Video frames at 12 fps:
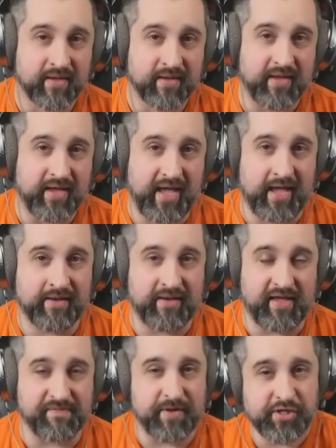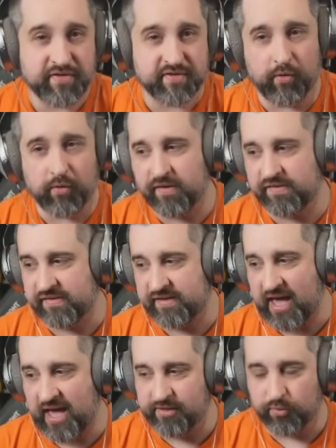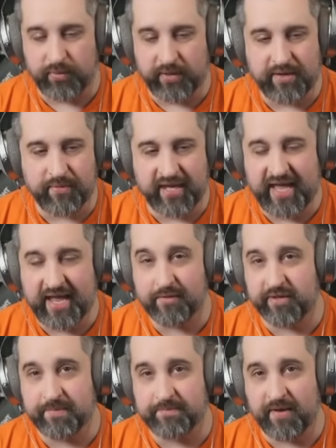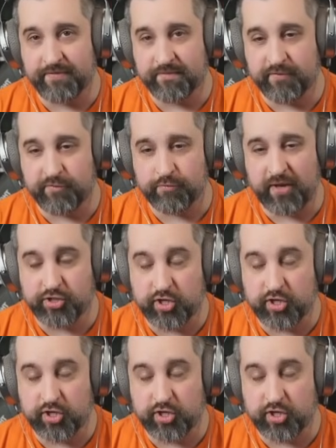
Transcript: And as much as Loris is kind of weak, we can't really buff him too much.